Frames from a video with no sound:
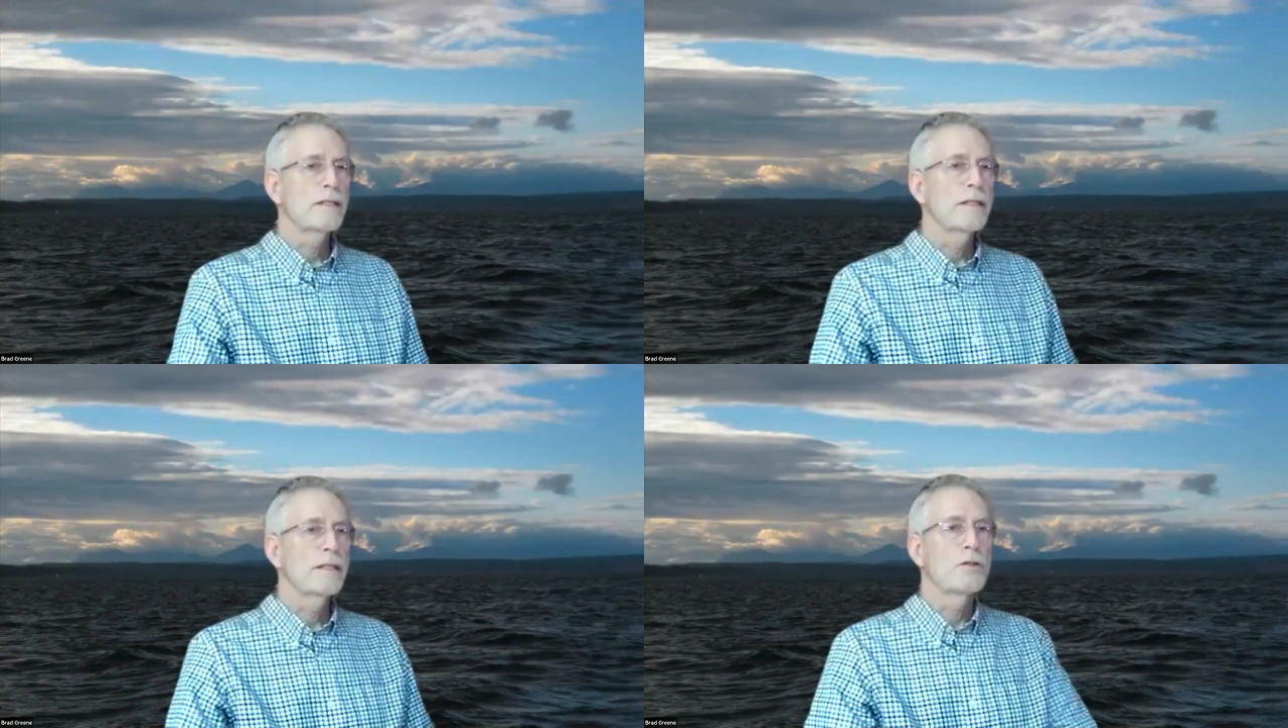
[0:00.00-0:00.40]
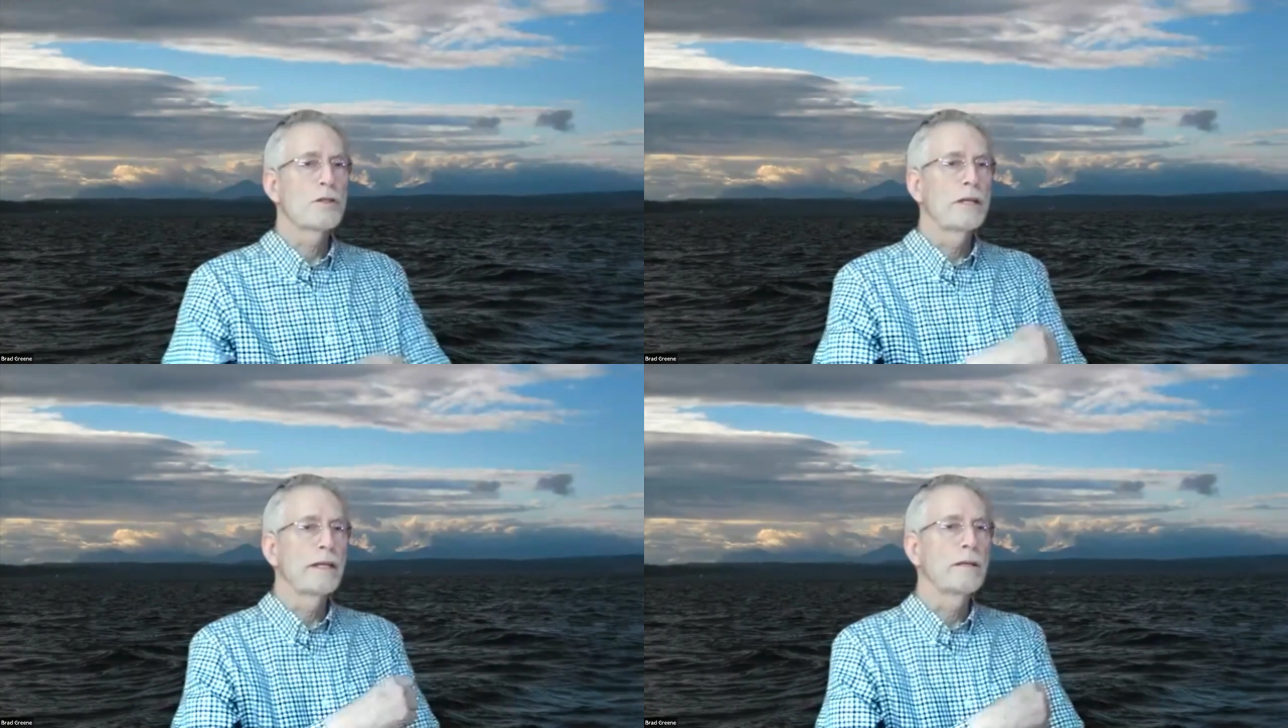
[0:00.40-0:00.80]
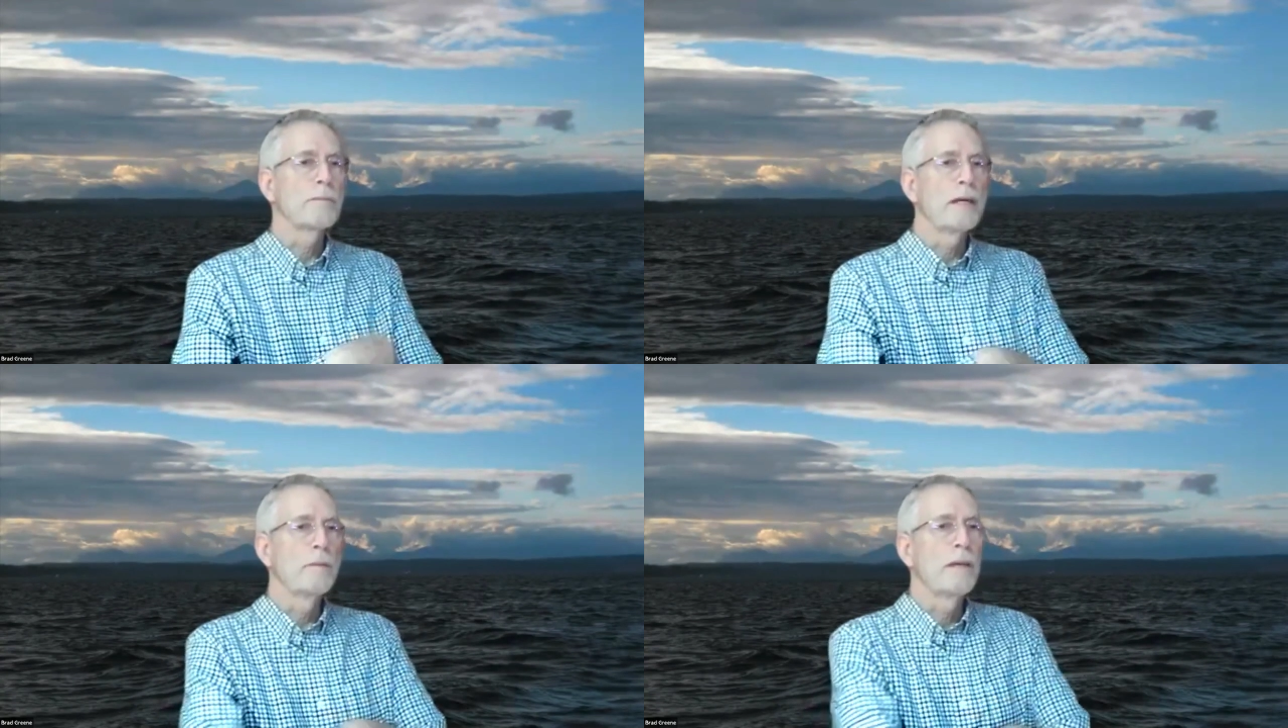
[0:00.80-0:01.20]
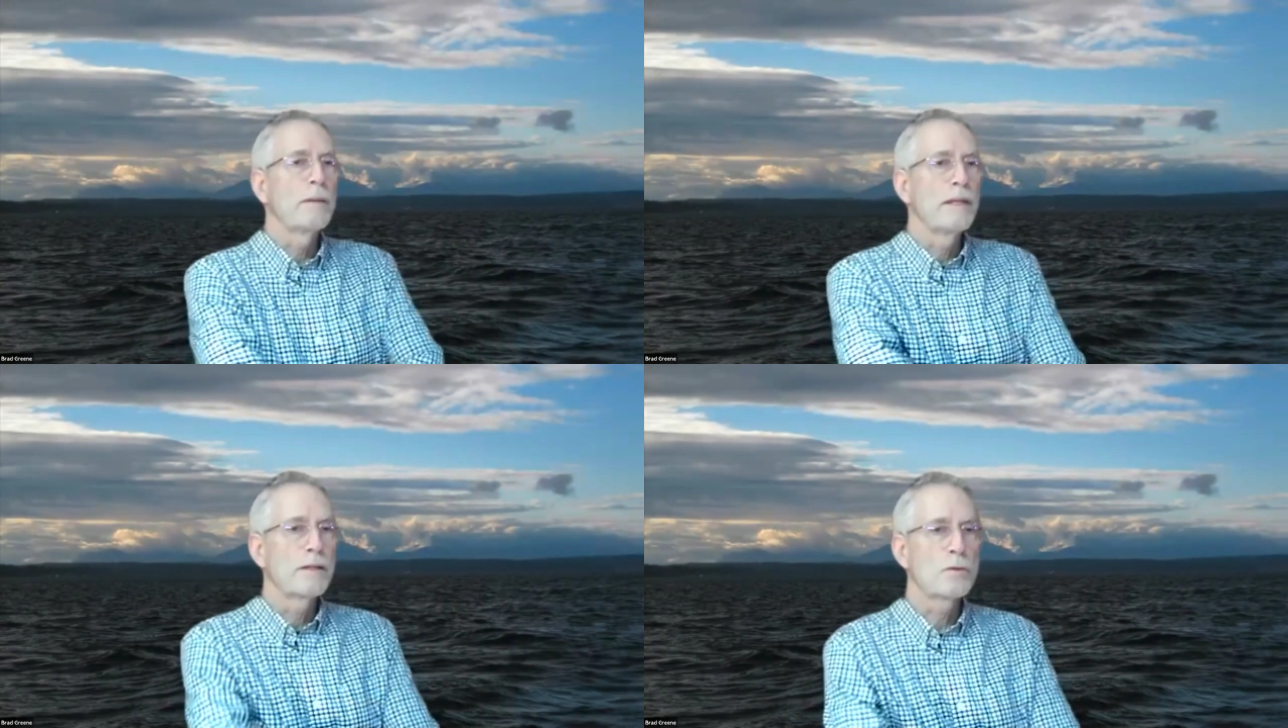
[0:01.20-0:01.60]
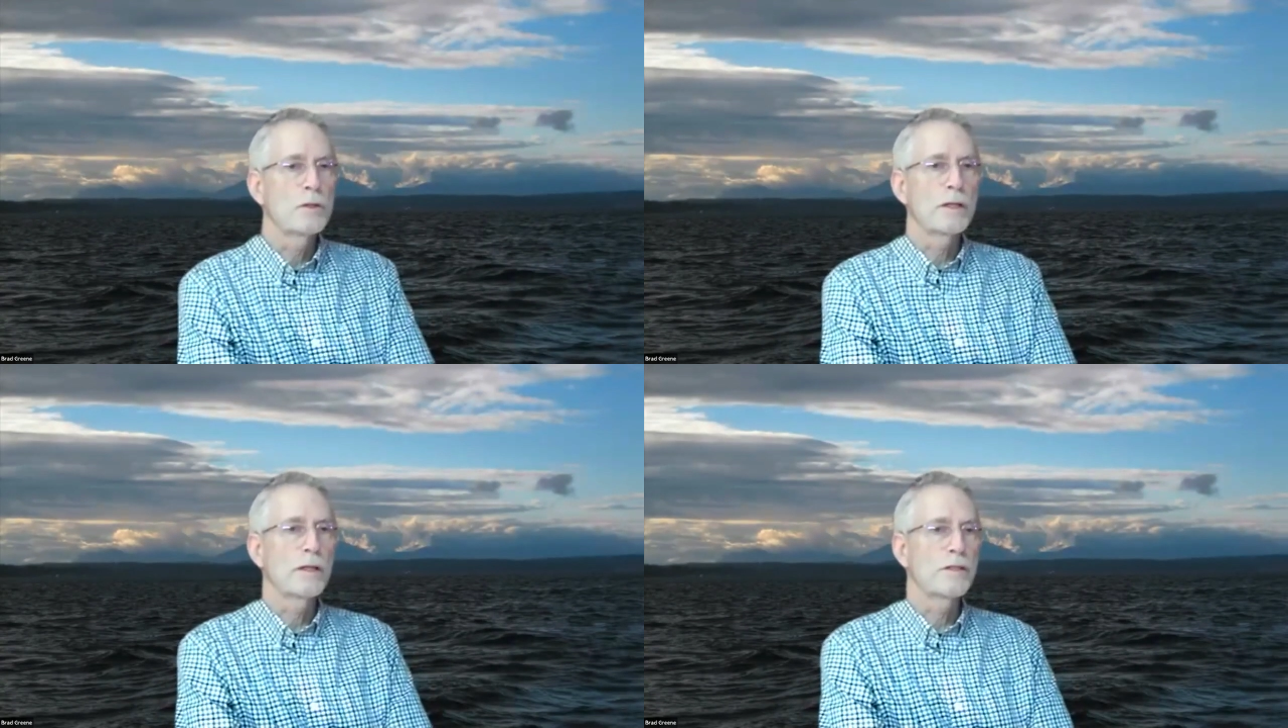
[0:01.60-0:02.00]
interesting, and maybe that's
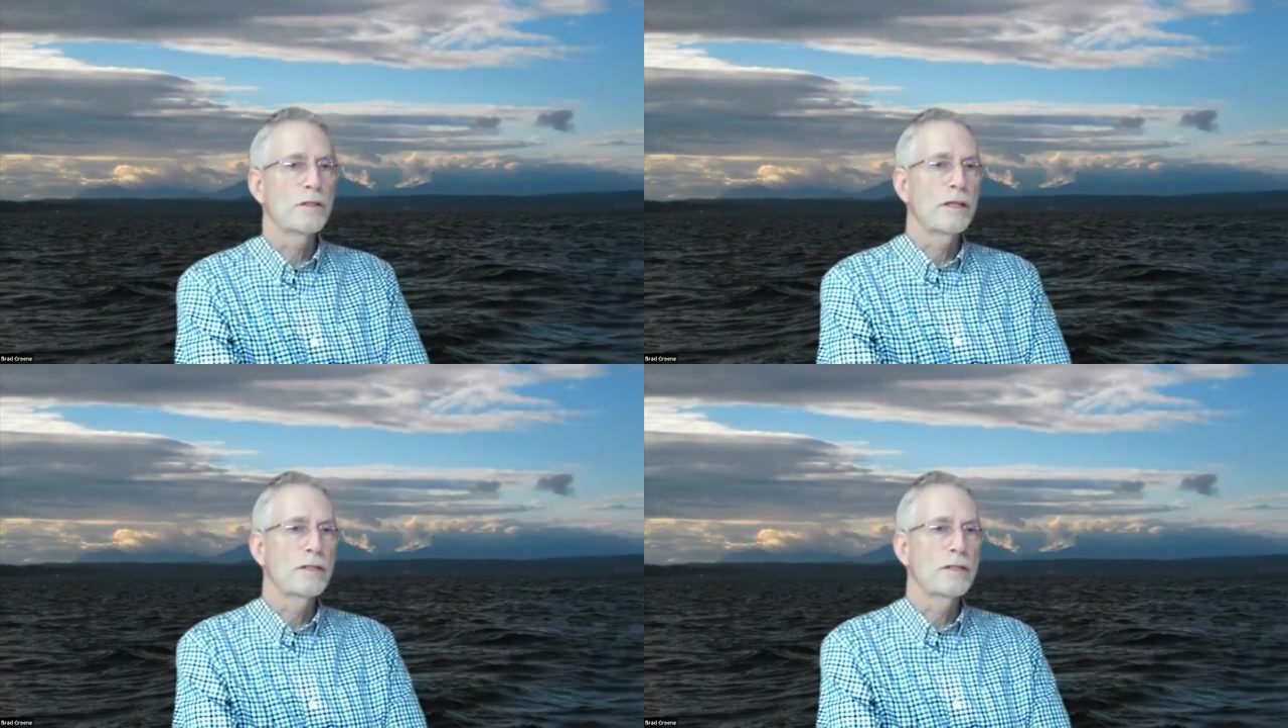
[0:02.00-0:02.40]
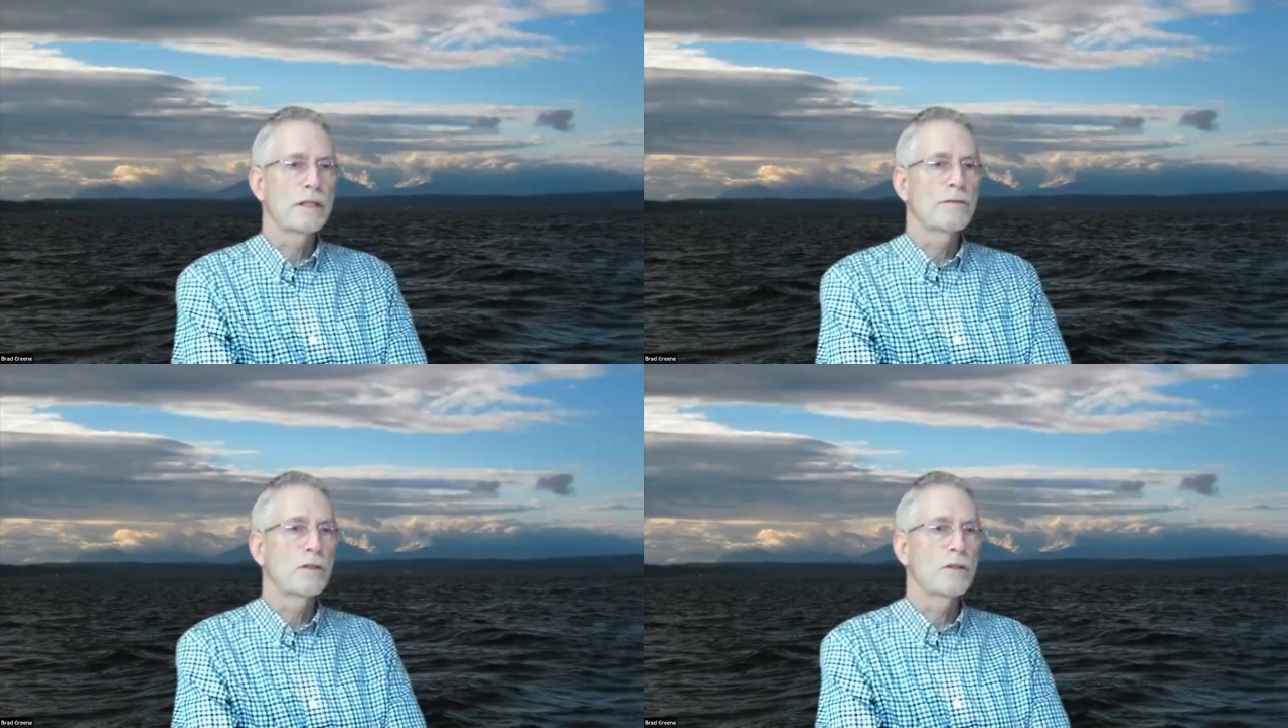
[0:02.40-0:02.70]
what you're going to say, Steve.